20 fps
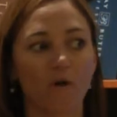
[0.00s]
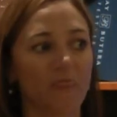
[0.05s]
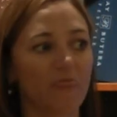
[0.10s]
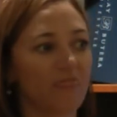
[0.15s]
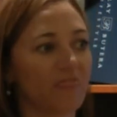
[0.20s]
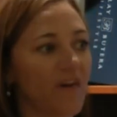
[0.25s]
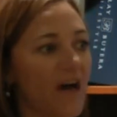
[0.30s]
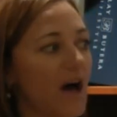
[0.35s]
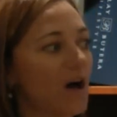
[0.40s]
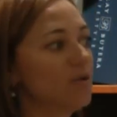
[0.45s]

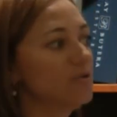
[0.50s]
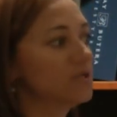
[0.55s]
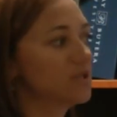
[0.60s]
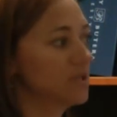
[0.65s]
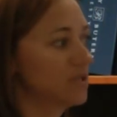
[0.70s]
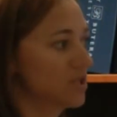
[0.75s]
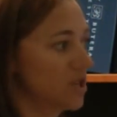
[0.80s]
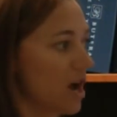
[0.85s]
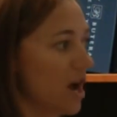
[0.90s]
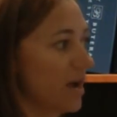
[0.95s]

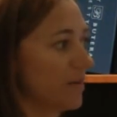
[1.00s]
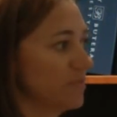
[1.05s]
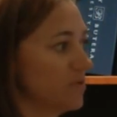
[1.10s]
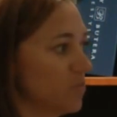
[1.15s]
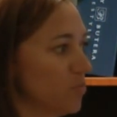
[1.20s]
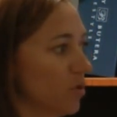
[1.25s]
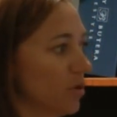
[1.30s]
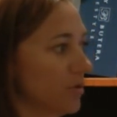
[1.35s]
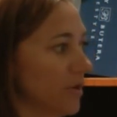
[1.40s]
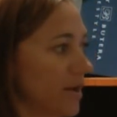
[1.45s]
1,000
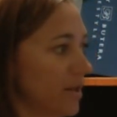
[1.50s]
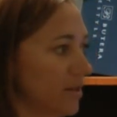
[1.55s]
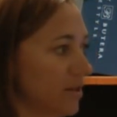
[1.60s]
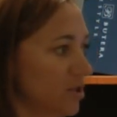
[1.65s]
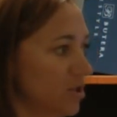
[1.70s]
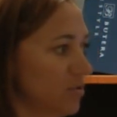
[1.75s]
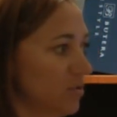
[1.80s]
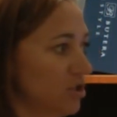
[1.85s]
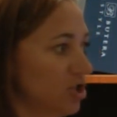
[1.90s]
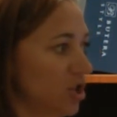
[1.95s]
times more likely
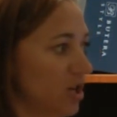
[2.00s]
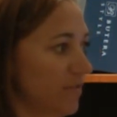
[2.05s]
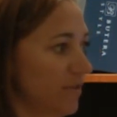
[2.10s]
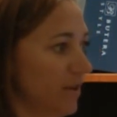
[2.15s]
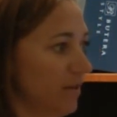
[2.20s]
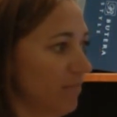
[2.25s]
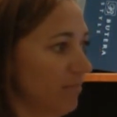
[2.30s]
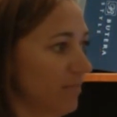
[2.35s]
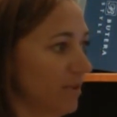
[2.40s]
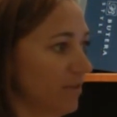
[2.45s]
to achieve
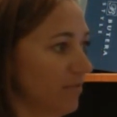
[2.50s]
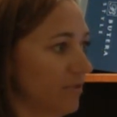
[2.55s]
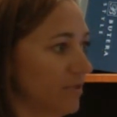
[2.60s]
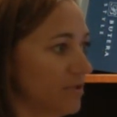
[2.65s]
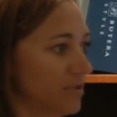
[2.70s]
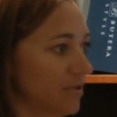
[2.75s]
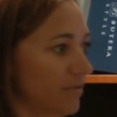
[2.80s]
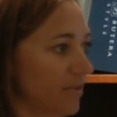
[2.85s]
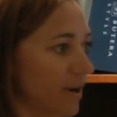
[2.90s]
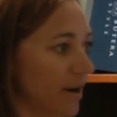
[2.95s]
it if
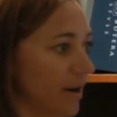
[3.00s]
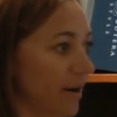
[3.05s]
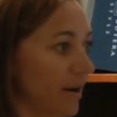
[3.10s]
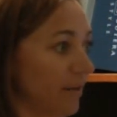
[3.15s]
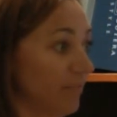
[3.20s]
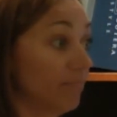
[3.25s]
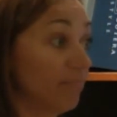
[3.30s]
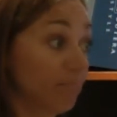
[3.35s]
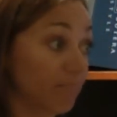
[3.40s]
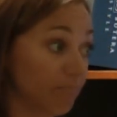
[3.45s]
it's in writing.